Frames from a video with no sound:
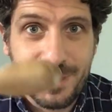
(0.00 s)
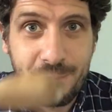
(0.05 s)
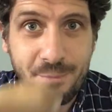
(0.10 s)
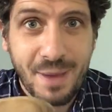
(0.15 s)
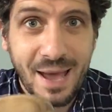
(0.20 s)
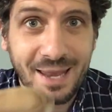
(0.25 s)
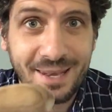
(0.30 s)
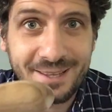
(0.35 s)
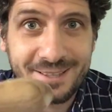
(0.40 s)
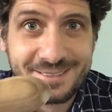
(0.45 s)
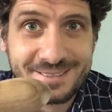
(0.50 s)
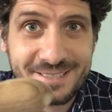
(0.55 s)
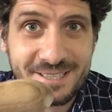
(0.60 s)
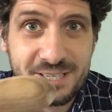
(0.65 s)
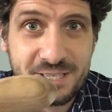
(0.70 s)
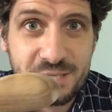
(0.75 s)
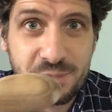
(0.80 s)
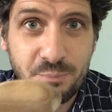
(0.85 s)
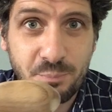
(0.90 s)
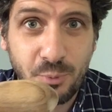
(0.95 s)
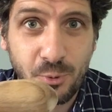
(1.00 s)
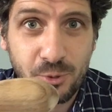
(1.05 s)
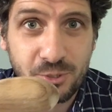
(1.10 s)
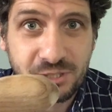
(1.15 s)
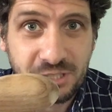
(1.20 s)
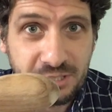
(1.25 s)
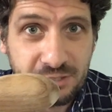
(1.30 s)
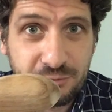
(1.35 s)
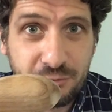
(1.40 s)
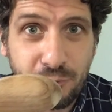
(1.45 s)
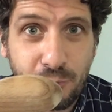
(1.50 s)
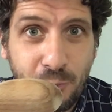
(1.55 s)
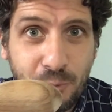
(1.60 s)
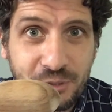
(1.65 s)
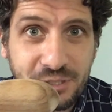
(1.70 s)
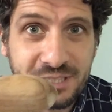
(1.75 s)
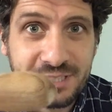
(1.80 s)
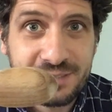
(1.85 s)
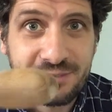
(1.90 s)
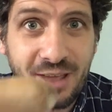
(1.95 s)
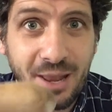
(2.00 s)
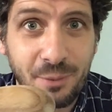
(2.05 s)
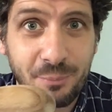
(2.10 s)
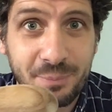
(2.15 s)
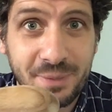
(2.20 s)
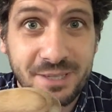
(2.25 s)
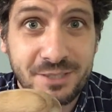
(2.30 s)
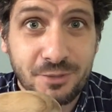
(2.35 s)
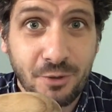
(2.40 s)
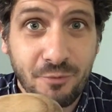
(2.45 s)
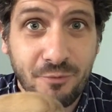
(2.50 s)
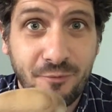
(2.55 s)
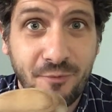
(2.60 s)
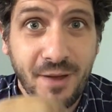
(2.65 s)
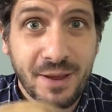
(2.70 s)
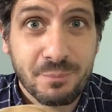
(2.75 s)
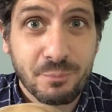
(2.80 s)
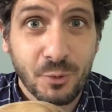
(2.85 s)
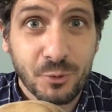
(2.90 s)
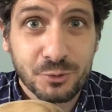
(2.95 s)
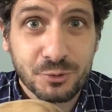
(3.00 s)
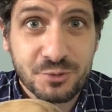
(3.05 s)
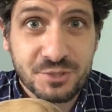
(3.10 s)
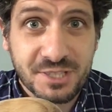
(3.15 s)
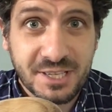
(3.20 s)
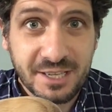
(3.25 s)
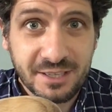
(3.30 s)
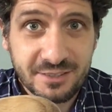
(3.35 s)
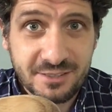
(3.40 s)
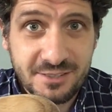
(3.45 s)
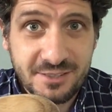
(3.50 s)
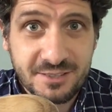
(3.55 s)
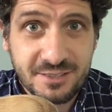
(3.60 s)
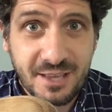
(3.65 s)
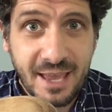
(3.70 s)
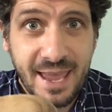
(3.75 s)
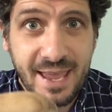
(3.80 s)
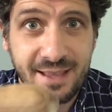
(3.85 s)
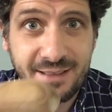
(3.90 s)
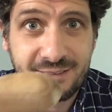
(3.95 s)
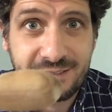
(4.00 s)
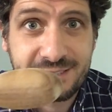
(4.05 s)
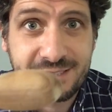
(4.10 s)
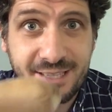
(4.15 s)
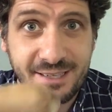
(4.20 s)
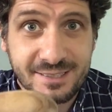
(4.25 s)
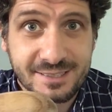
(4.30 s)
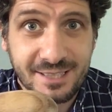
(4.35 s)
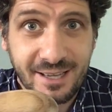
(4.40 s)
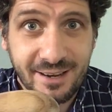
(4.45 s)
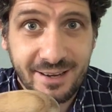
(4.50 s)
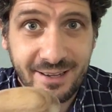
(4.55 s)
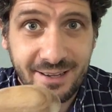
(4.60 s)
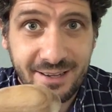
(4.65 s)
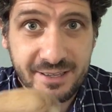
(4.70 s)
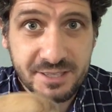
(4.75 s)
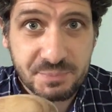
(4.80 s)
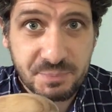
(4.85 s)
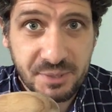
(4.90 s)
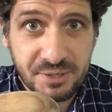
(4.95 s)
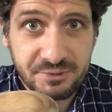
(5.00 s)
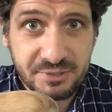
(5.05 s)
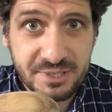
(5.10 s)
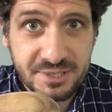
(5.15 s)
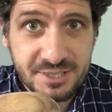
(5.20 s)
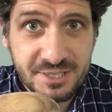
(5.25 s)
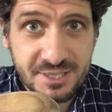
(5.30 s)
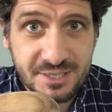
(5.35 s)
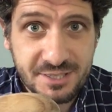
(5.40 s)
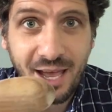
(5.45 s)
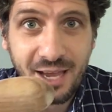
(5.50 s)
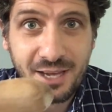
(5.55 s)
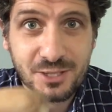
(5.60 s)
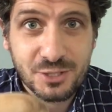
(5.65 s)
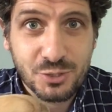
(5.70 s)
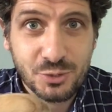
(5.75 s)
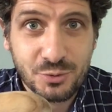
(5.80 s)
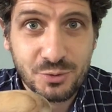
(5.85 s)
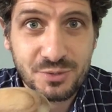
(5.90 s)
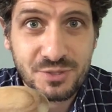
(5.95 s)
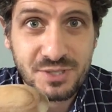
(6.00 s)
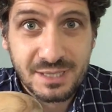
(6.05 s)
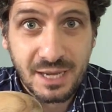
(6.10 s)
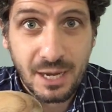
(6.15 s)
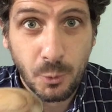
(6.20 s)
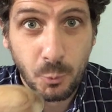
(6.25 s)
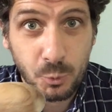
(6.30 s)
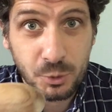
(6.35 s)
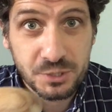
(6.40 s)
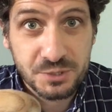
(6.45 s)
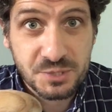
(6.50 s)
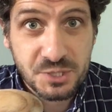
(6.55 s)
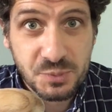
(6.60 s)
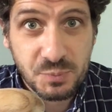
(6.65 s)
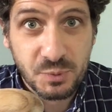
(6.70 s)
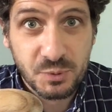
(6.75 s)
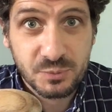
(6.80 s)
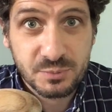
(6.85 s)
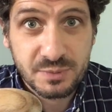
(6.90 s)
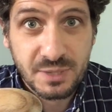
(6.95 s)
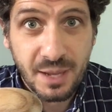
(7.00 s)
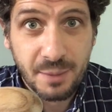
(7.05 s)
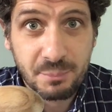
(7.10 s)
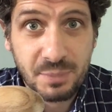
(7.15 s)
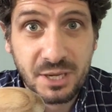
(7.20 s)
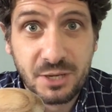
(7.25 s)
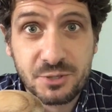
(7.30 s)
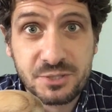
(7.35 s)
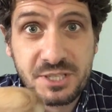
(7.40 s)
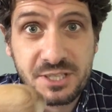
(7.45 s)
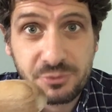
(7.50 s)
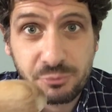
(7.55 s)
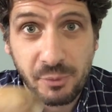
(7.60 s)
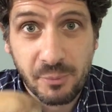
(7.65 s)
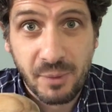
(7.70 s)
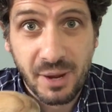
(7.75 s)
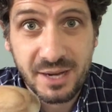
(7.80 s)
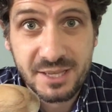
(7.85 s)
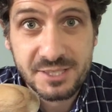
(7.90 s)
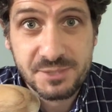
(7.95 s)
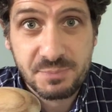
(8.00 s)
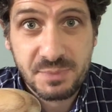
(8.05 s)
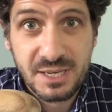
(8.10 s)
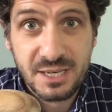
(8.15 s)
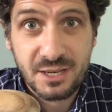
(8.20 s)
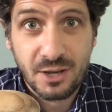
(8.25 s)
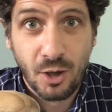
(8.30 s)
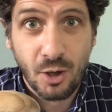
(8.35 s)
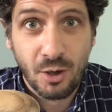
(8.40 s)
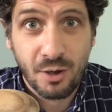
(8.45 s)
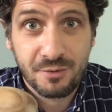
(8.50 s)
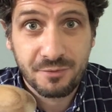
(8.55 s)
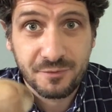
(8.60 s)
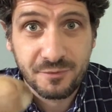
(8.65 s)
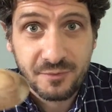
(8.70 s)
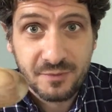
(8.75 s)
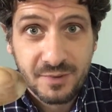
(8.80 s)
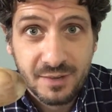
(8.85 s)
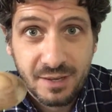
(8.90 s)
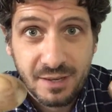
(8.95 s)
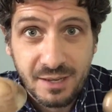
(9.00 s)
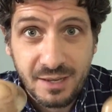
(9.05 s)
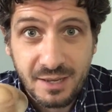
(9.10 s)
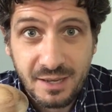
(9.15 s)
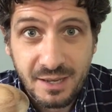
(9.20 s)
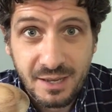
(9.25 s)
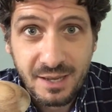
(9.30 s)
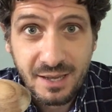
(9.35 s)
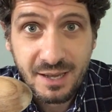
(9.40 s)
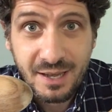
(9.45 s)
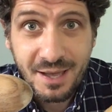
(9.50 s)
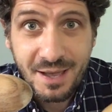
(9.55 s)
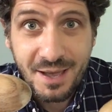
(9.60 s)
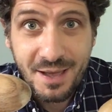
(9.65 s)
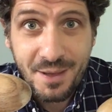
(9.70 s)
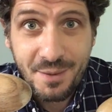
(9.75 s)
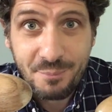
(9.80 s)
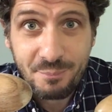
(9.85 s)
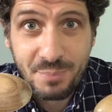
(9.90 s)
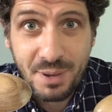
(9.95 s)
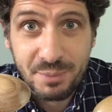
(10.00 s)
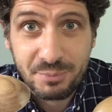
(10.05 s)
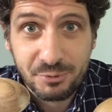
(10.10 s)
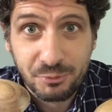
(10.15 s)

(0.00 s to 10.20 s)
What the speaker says: mallet is important for the development of fine motor skills and tactile experiences. I chose a wooden spoon because it reminds me of baby